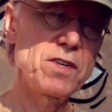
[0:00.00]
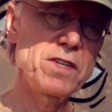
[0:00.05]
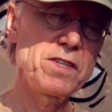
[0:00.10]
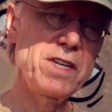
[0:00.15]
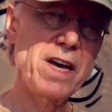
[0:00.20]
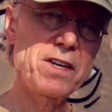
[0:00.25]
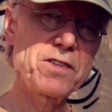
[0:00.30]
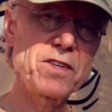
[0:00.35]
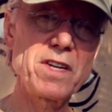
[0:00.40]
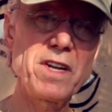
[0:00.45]
a
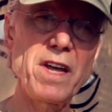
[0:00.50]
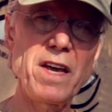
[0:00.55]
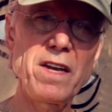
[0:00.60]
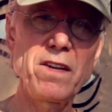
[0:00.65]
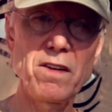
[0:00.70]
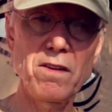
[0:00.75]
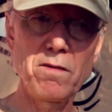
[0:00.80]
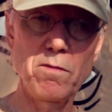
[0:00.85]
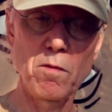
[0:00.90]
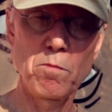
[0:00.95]

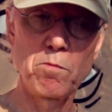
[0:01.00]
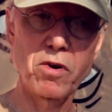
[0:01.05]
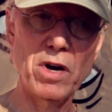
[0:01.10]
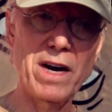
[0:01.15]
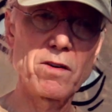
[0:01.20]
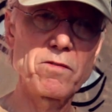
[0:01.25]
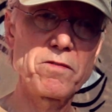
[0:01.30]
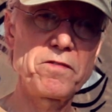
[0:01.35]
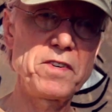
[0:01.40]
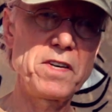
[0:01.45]
designated
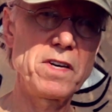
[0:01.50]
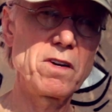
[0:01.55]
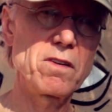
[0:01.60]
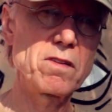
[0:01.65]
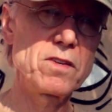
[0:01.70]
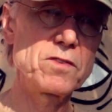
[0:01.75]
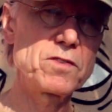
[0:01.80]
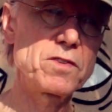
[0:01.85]
brownfield.